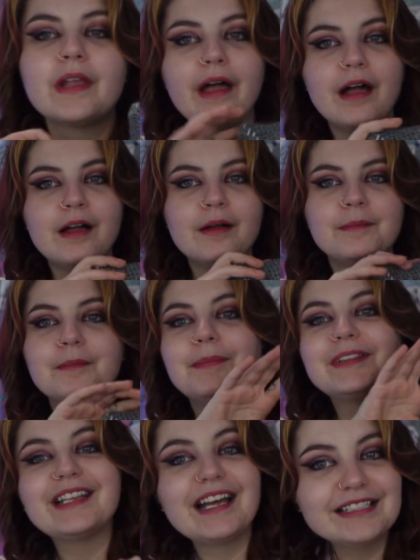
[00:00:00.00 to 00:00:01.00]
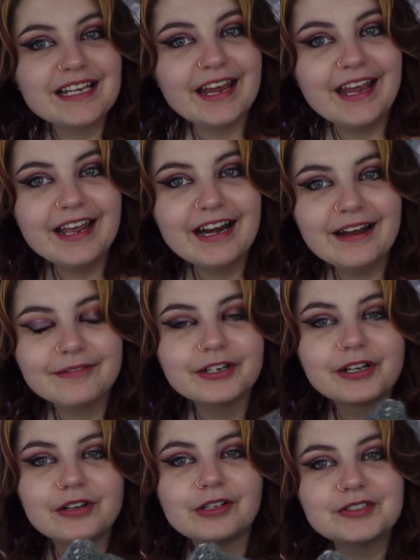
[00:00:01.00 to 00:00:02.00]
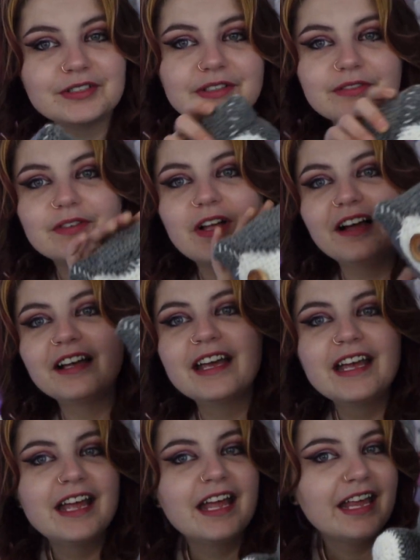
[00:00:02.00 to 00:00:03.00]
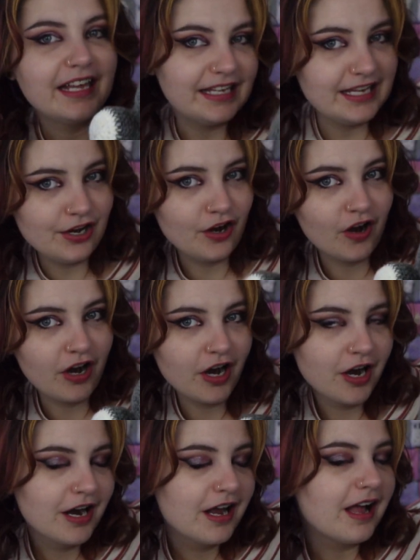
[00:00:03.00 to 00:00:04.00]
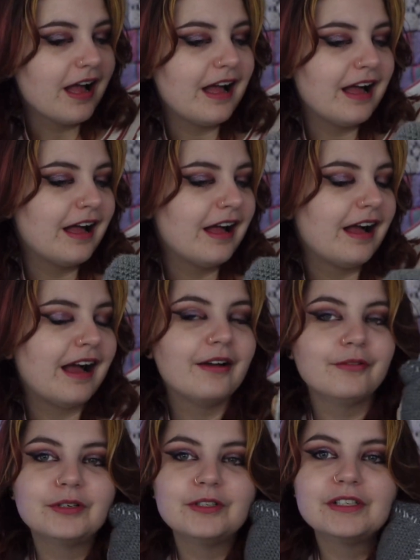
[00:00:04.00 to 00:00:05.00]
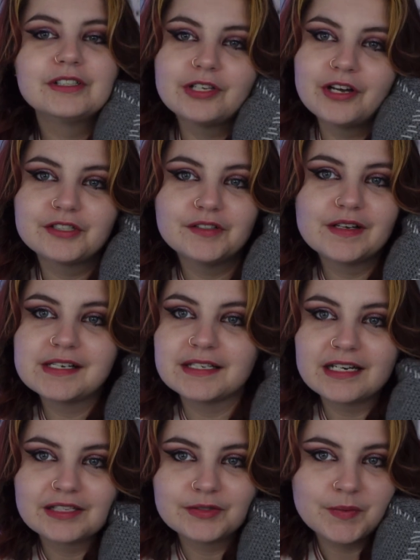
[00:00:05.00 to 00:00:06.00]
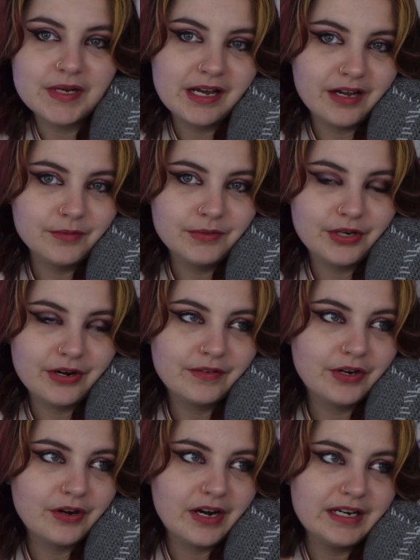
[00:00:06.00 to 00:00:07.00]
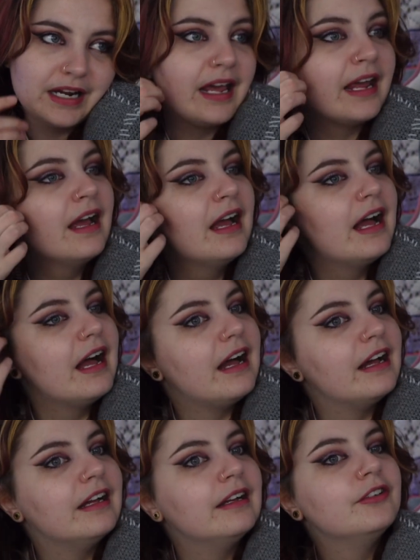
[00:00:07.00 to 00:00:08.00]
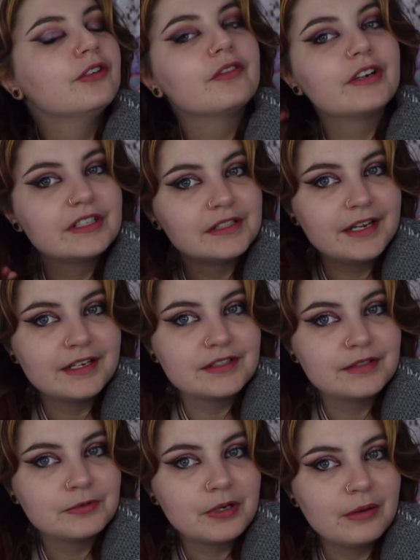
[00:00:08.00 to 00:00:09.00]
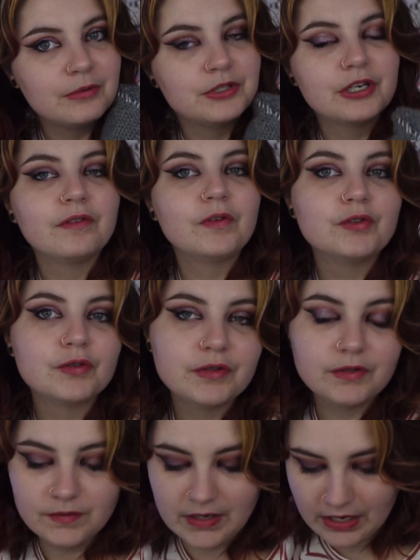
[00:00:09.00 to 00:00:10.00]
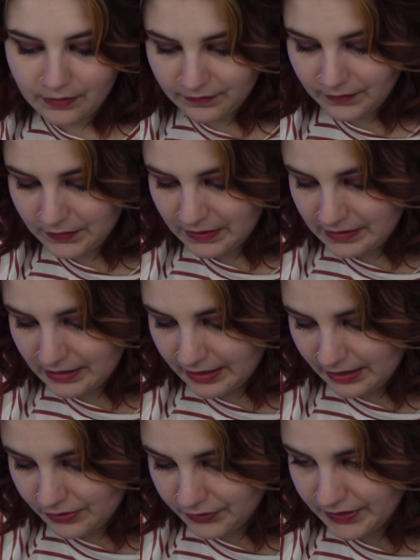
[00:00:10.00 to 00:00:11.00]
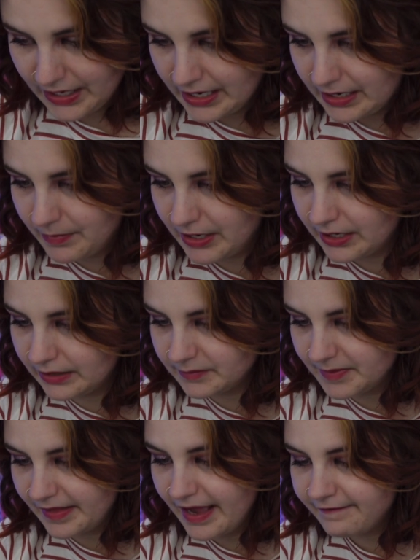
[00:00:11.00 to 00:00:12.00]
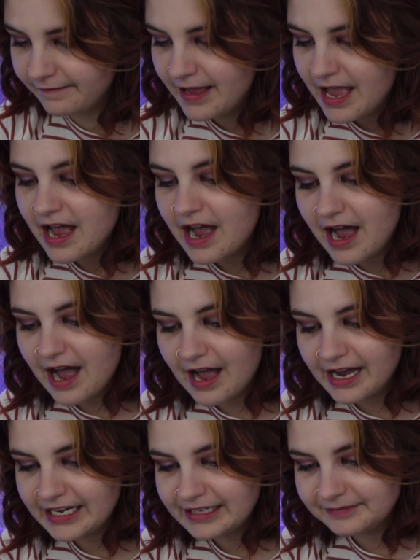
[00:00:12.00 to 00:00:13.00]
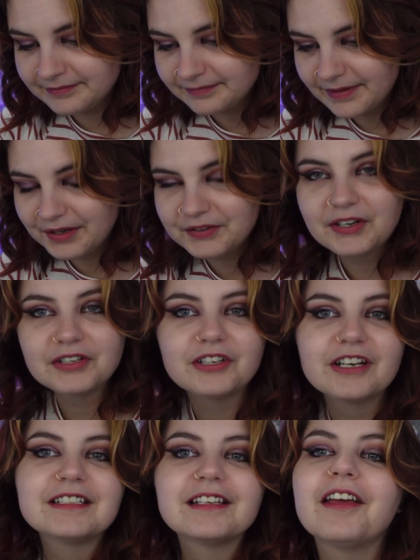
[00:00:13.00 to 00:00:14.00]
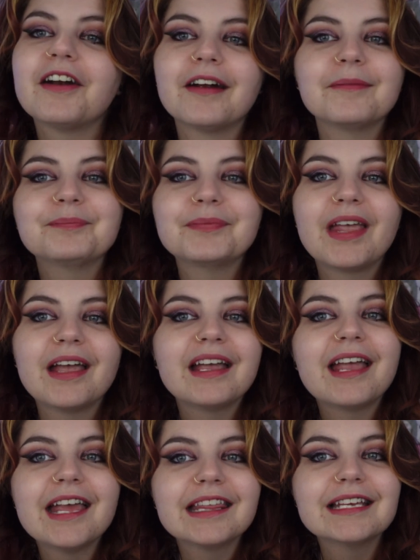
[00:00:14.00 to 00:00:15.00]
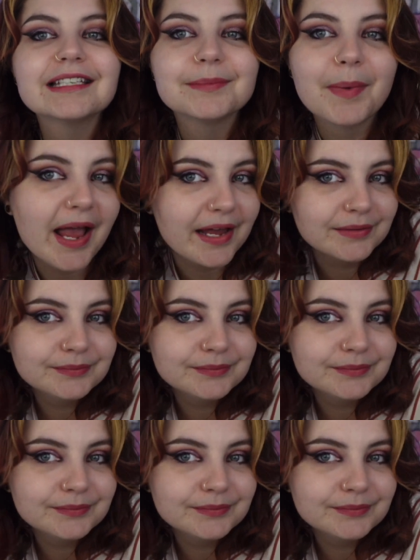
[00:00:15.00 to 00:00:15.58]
But that's it. I'm gonna close out the vlog here. I will talk to you guys next week. I hope that you're having a great day. Don't forget to like and subscribe and share if you enjoyed this video. If you didn't, I understand, but it's my life. I'll talk to you guys later. Okay, thanks, bye.